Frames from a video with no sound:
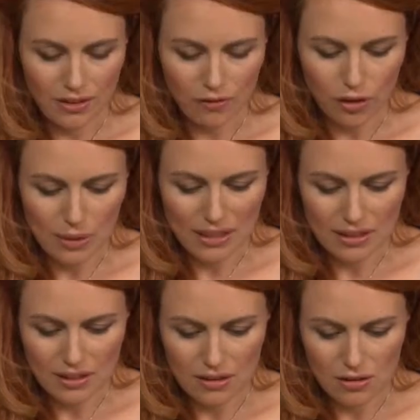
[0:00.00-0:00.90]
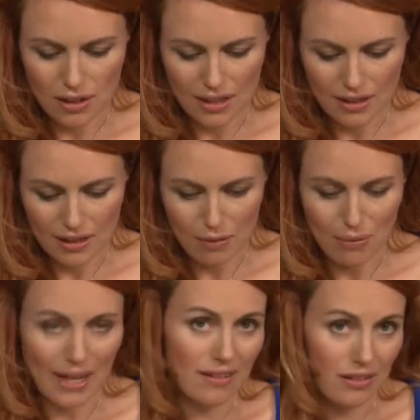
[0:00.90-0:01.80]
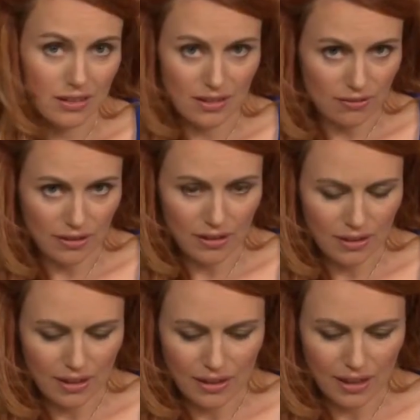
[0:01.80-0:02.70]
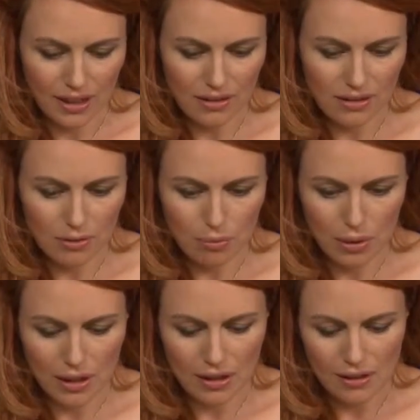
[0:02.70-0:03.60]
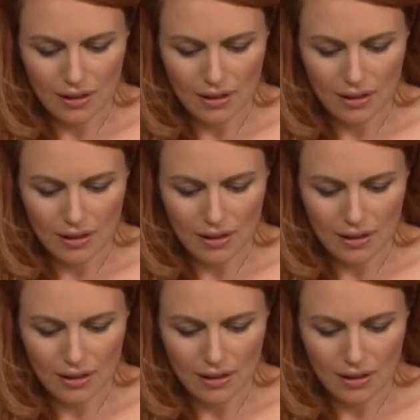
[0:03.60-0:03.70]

information, it might look different in the end, but